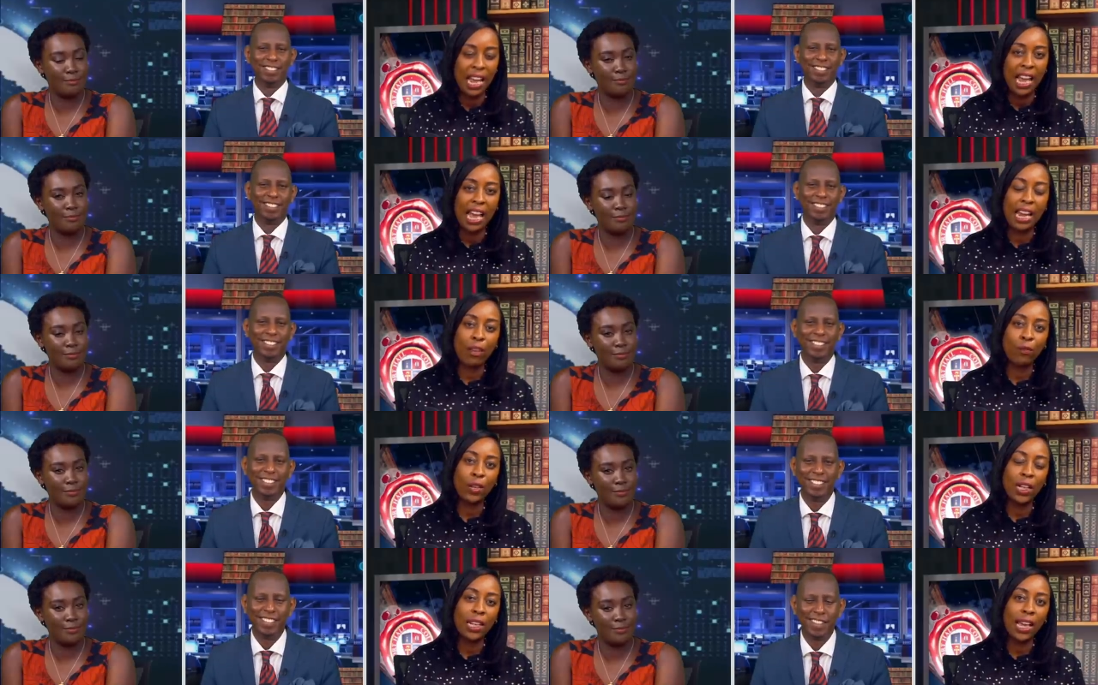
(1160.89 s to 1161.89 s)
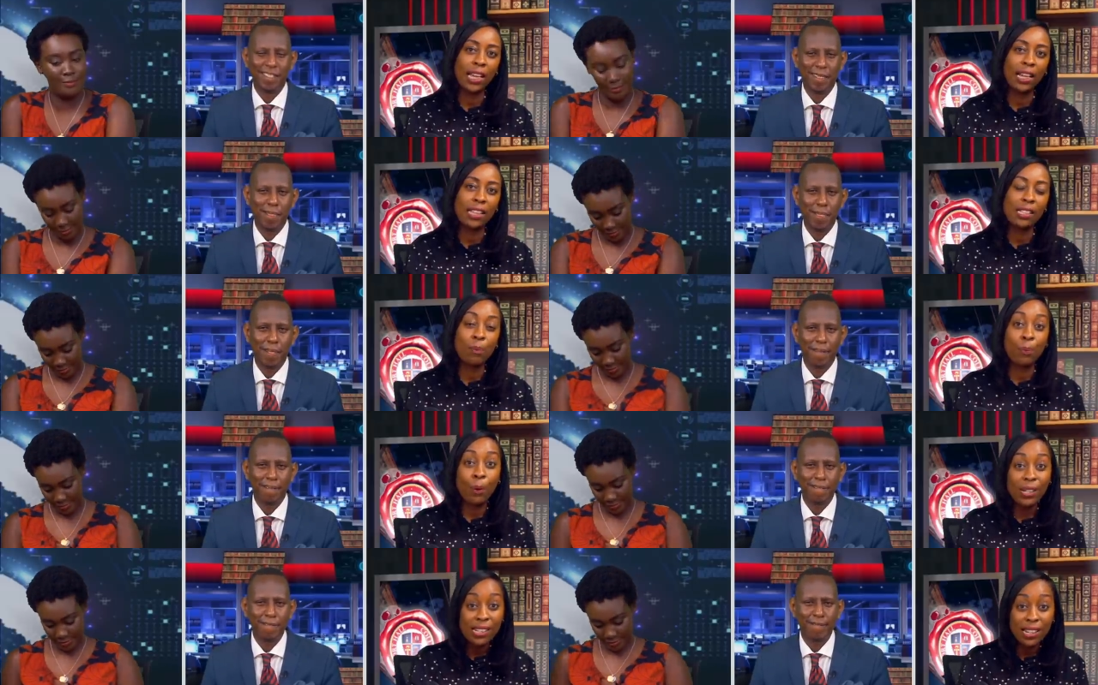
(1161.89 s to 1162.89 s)
Speaker 1: Mm. And I mm. feel like it's
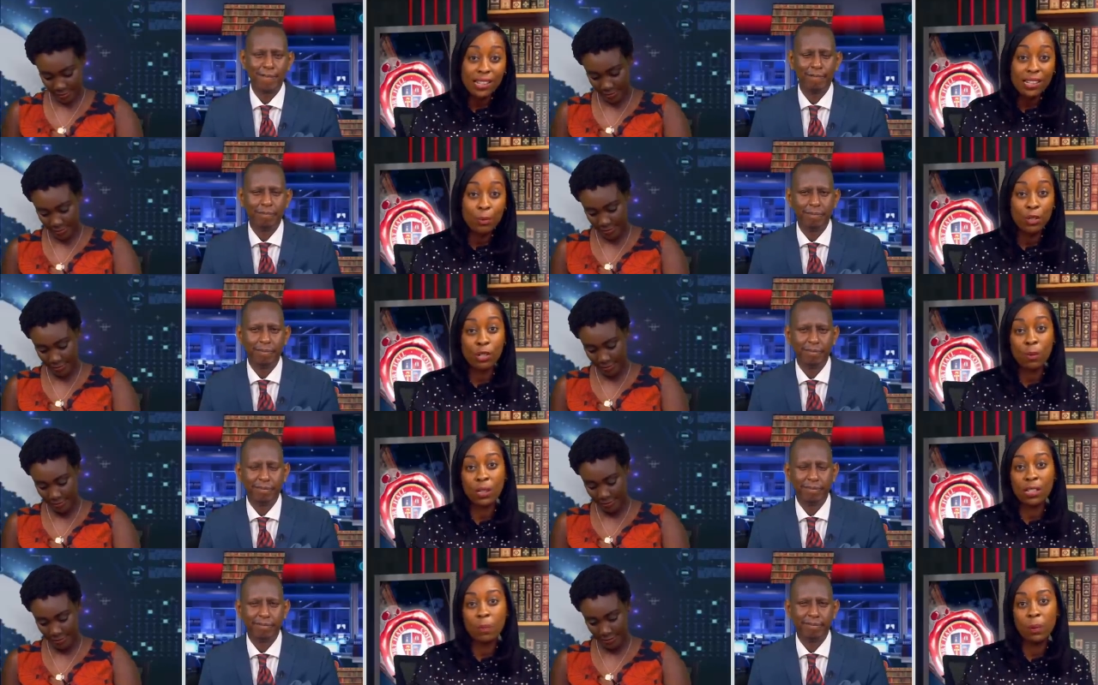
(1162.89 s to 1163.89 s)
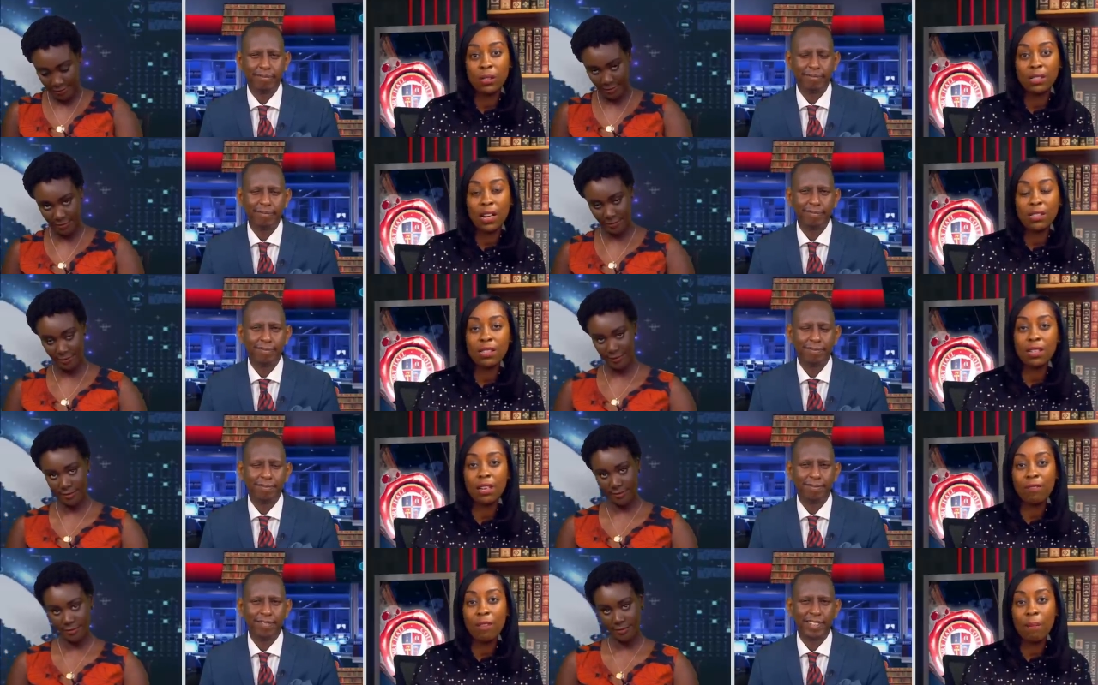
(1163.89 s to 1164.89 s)
important, which is what this book does,
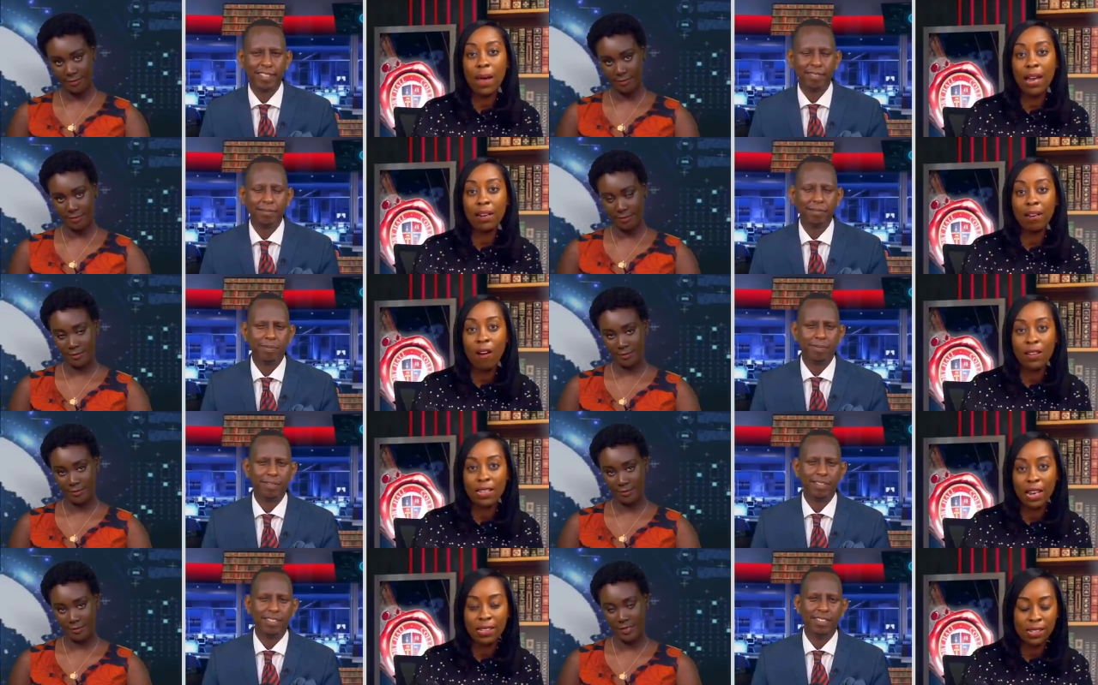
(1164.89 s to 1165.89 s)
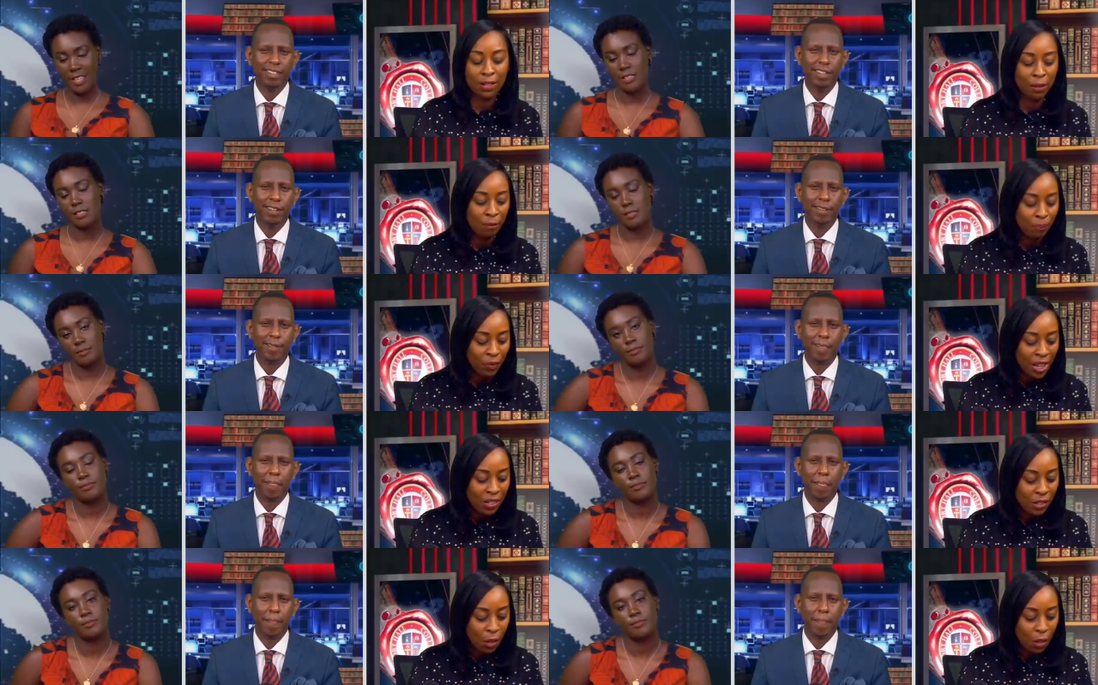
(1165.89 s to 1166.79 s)
to give the man context. Yes. Yeah.